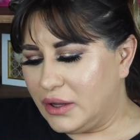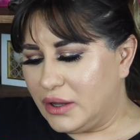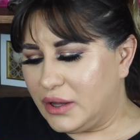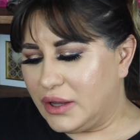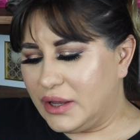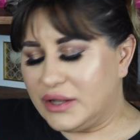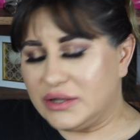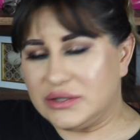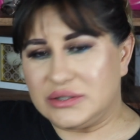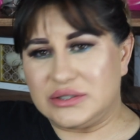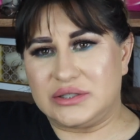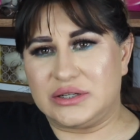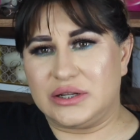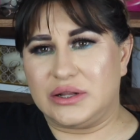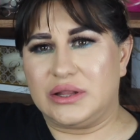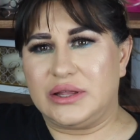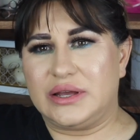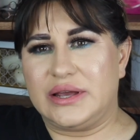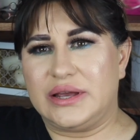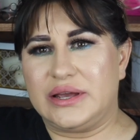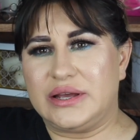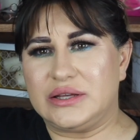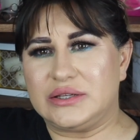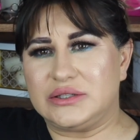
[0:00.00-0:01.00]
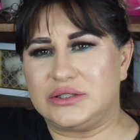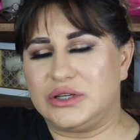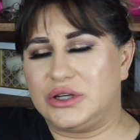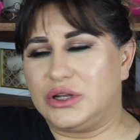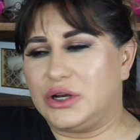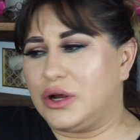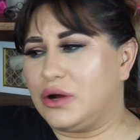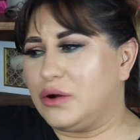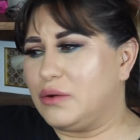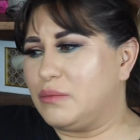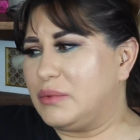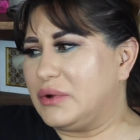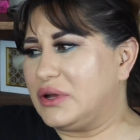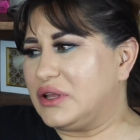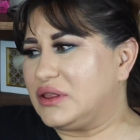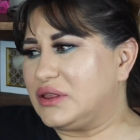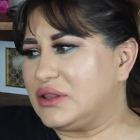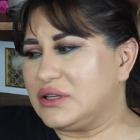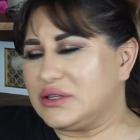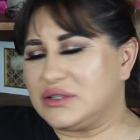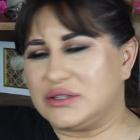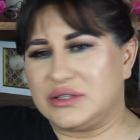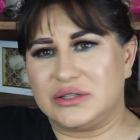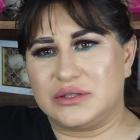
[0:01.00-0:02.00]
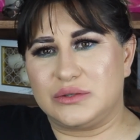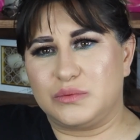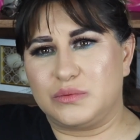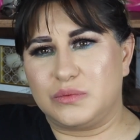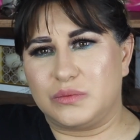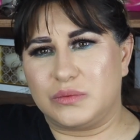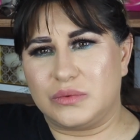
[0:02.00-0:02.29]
and still is, you know, but this is